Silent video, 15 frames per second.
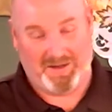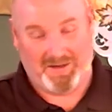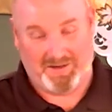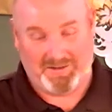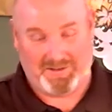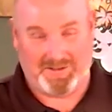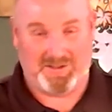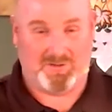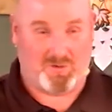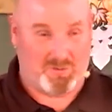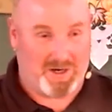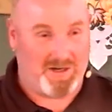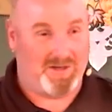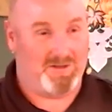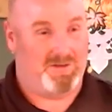does this
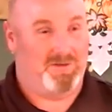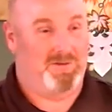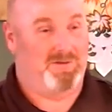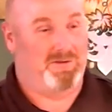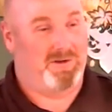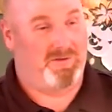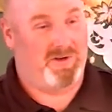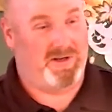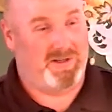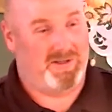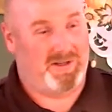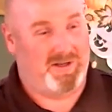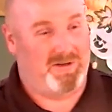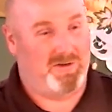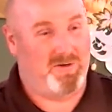remind you of
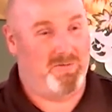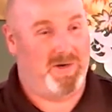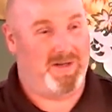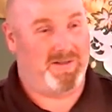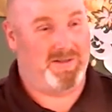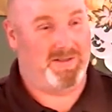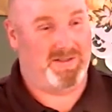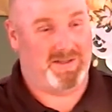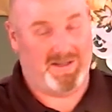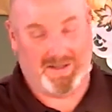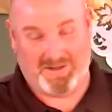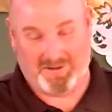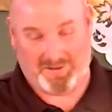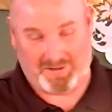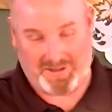anything? Who might this
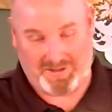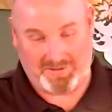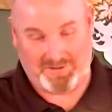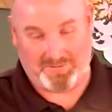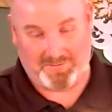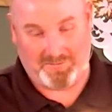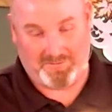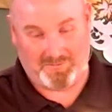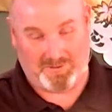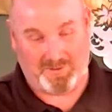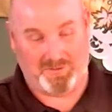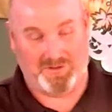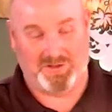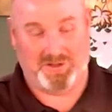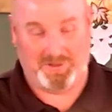king or kingdom
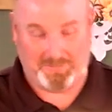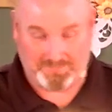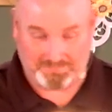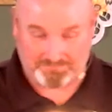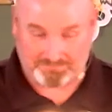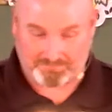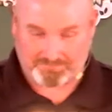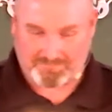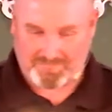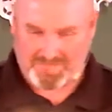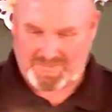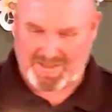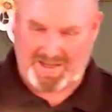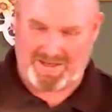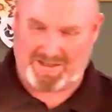represent?
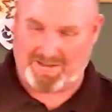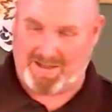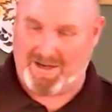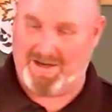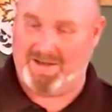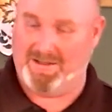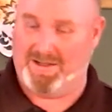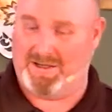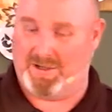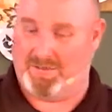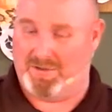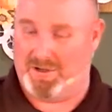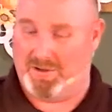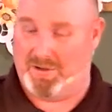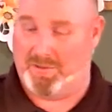Had a lion-like
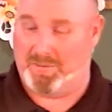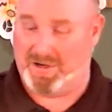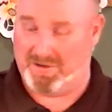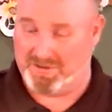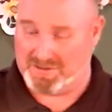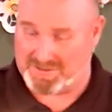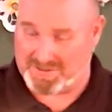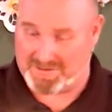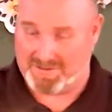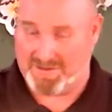appearance,